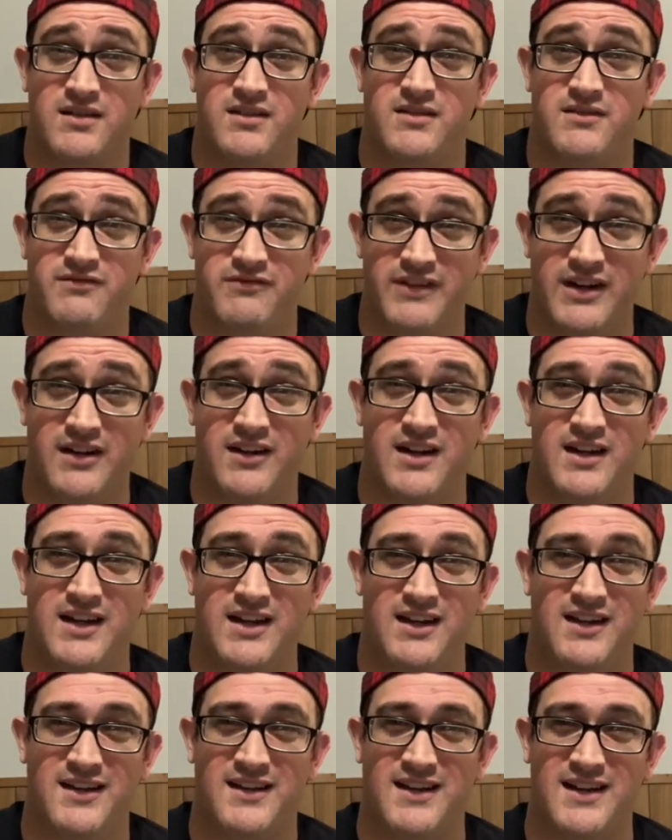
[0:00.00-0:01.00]
Very
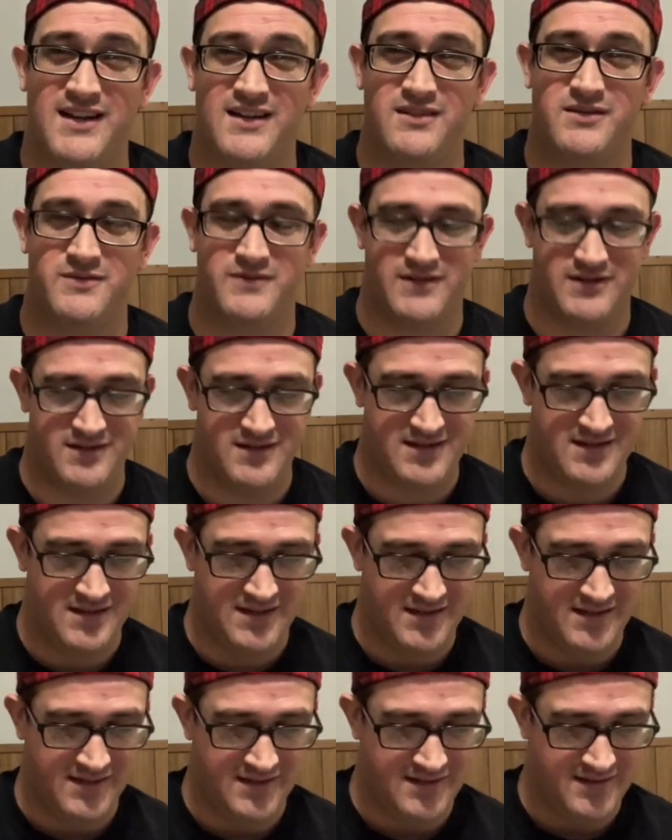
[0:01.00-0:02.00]
neat, guys. Very
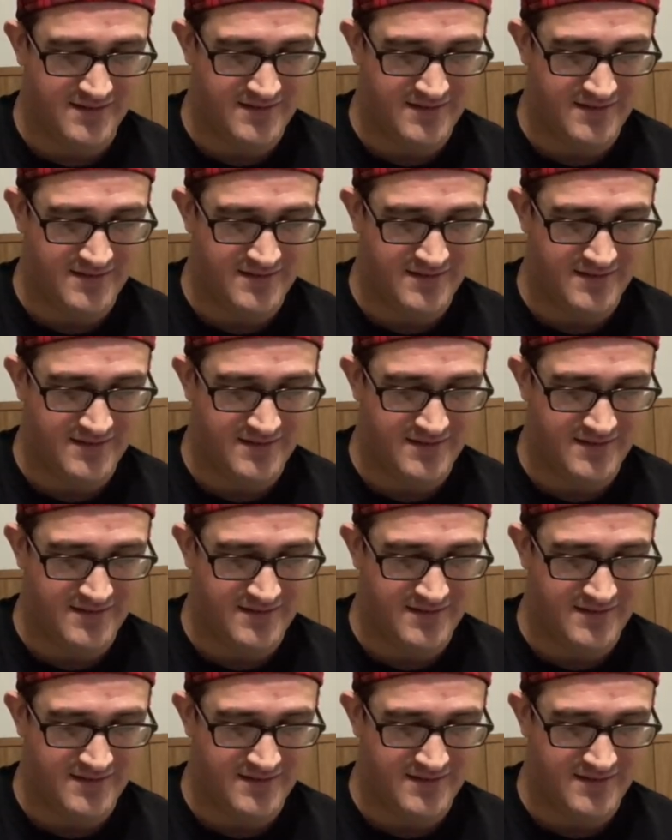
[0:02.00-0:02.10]
neat.